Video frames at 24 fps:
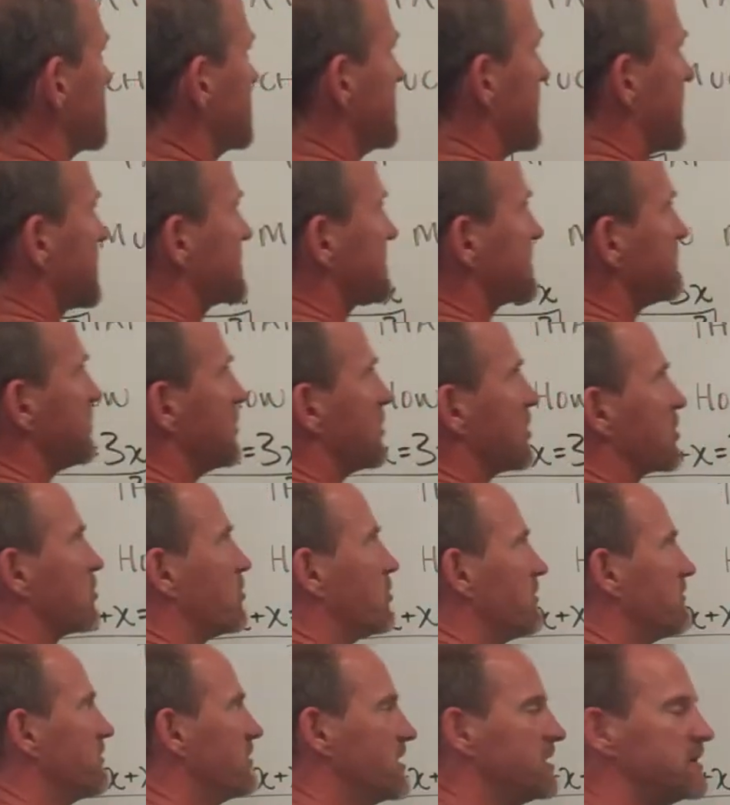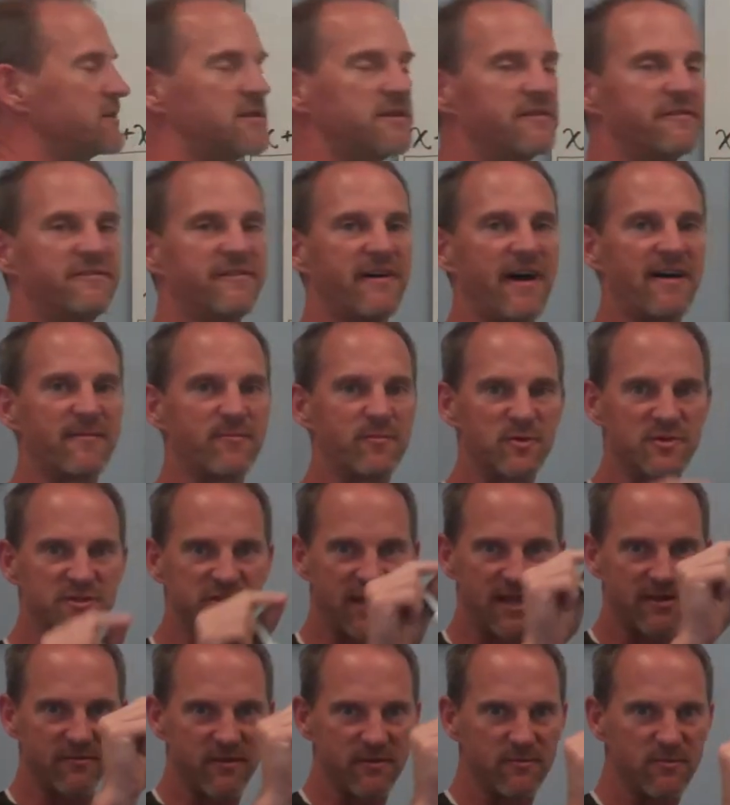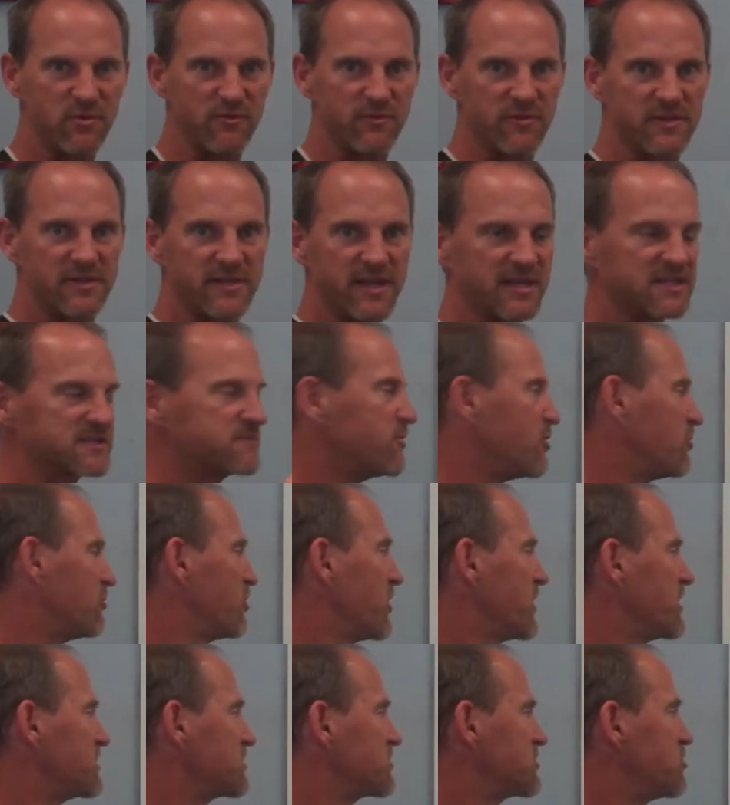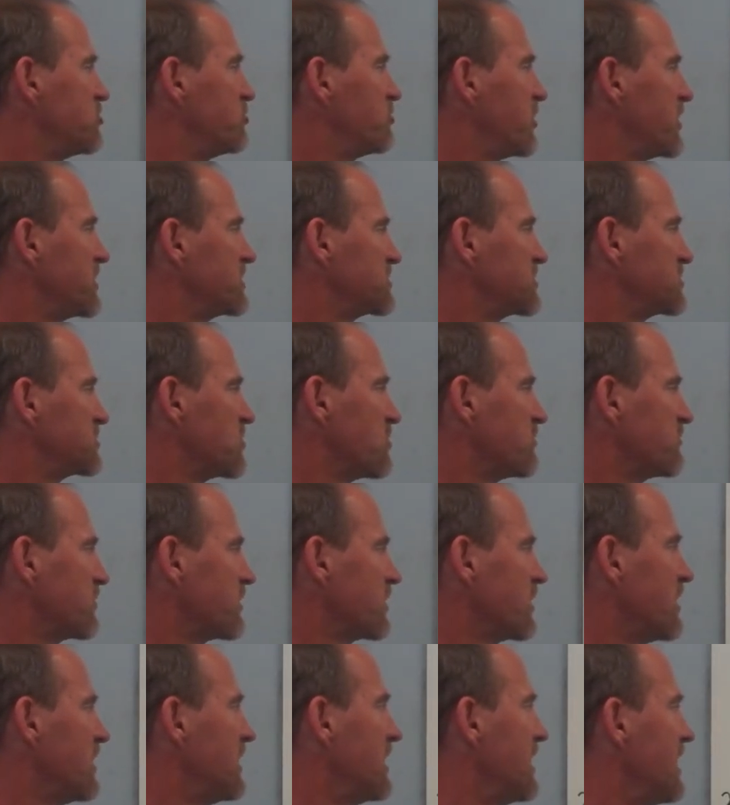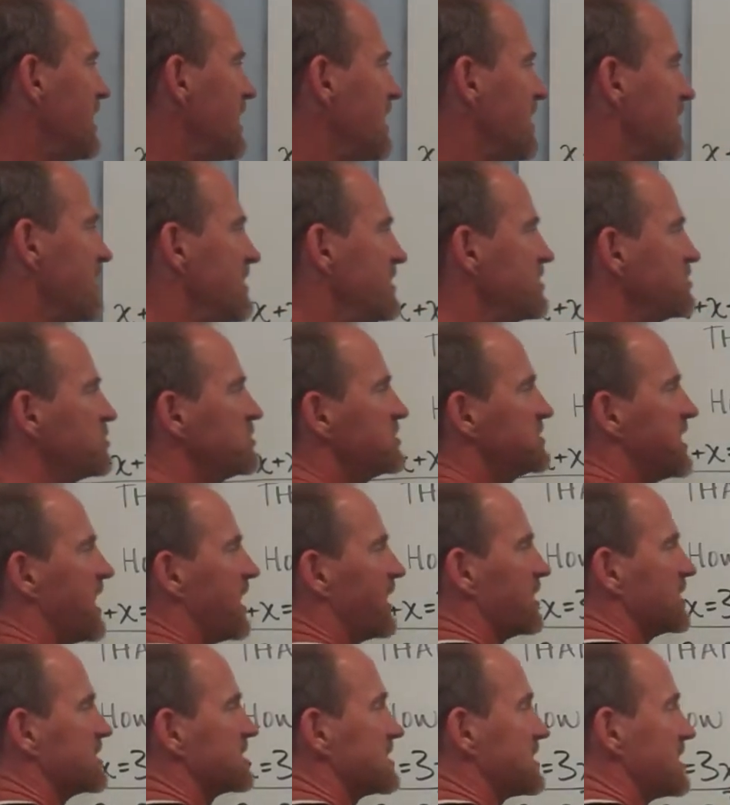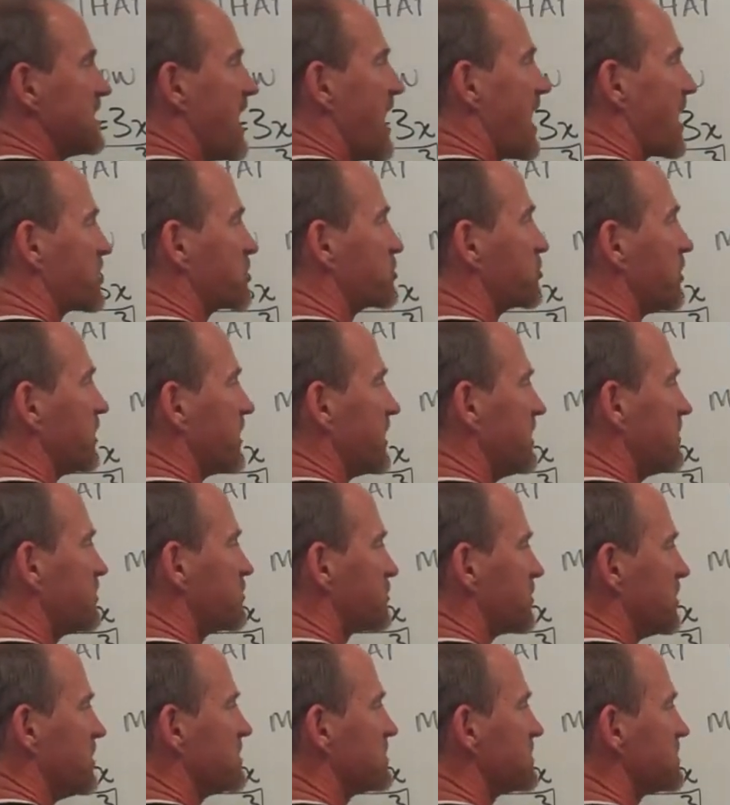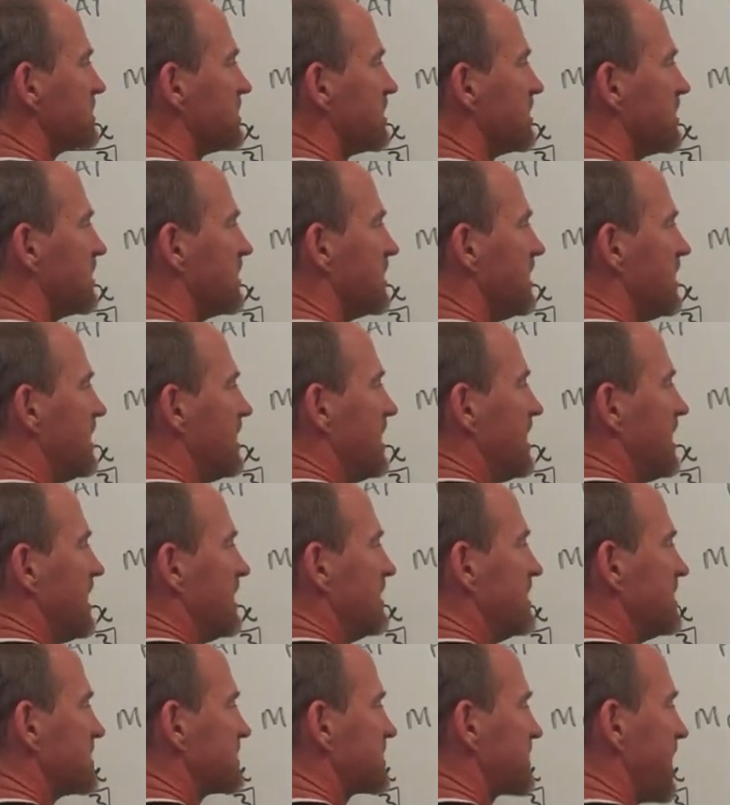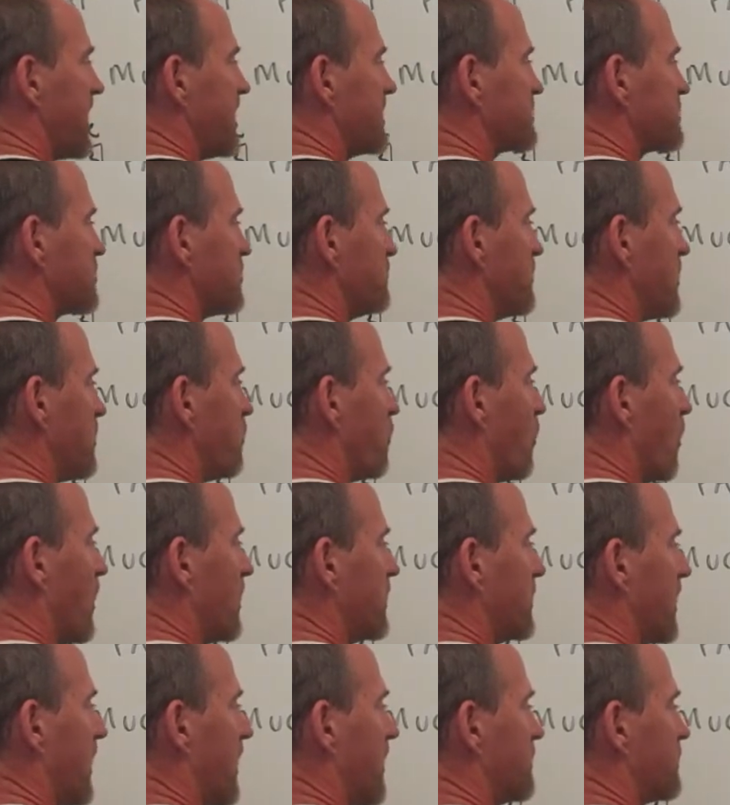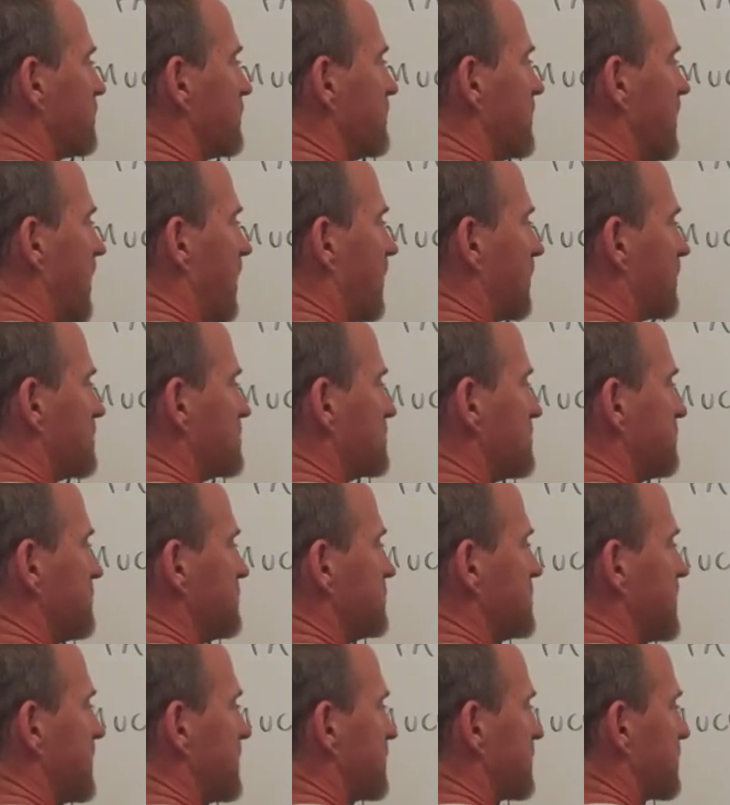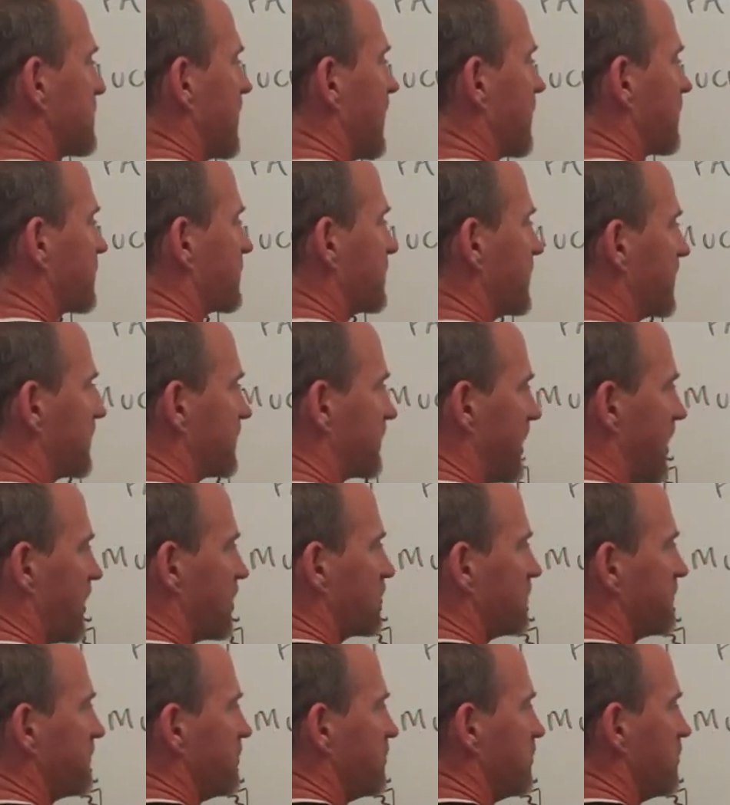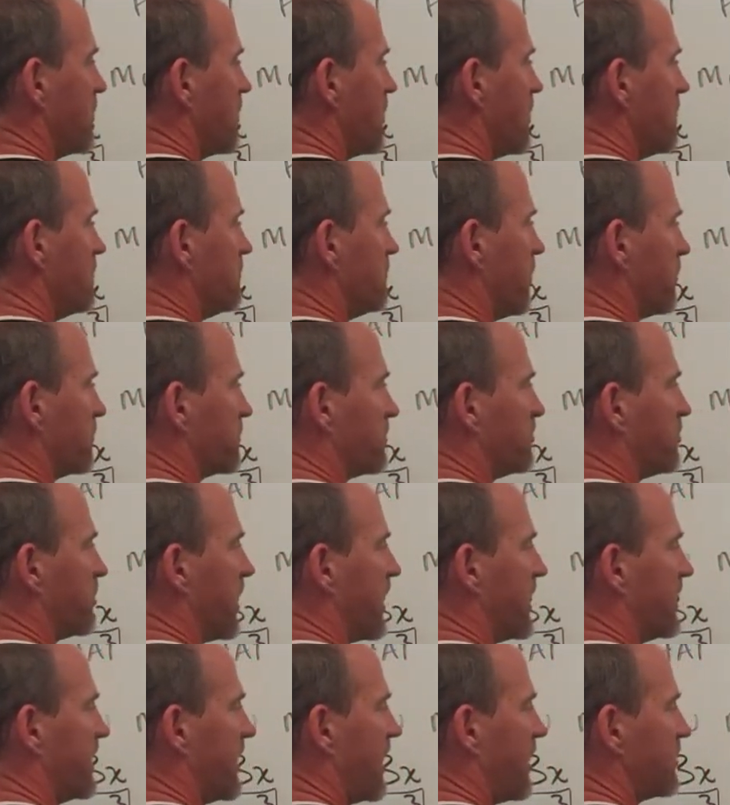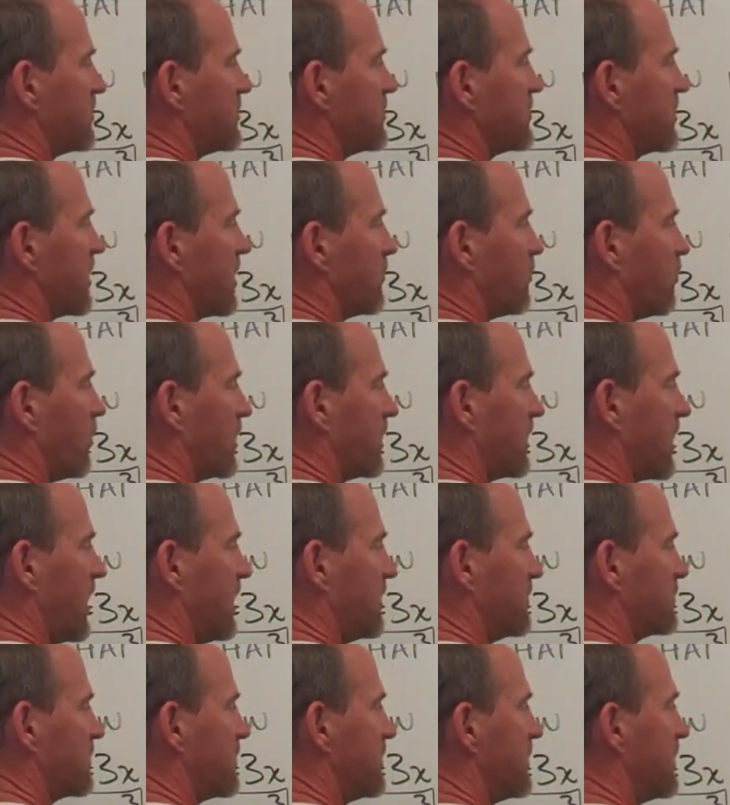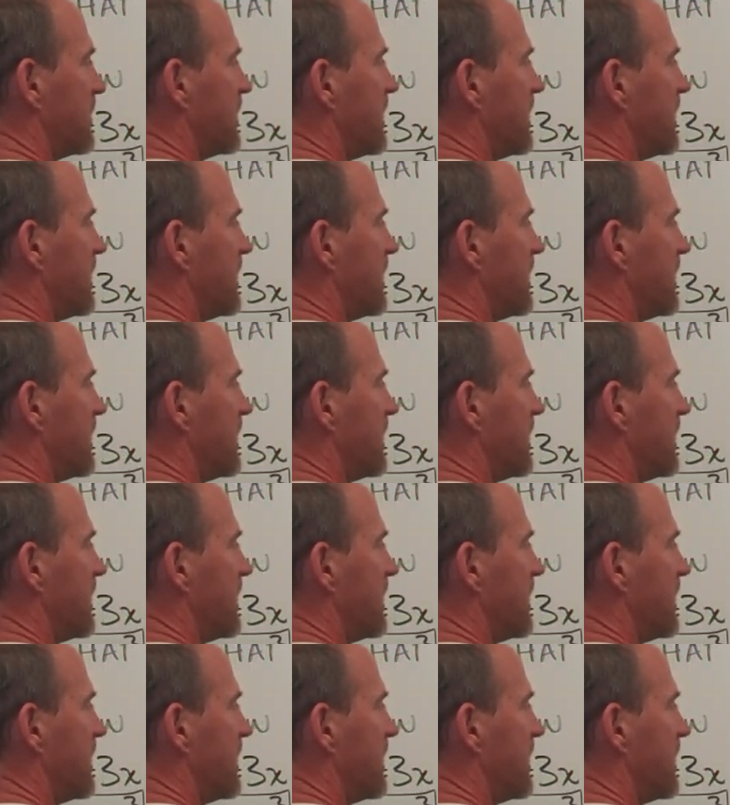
decimal equivalent of 5%. We move the decimal place 2 places over. This would tell us the actual interest. In this case, it would be $100. If you take your calculator out or if you multiply it out, you get 100.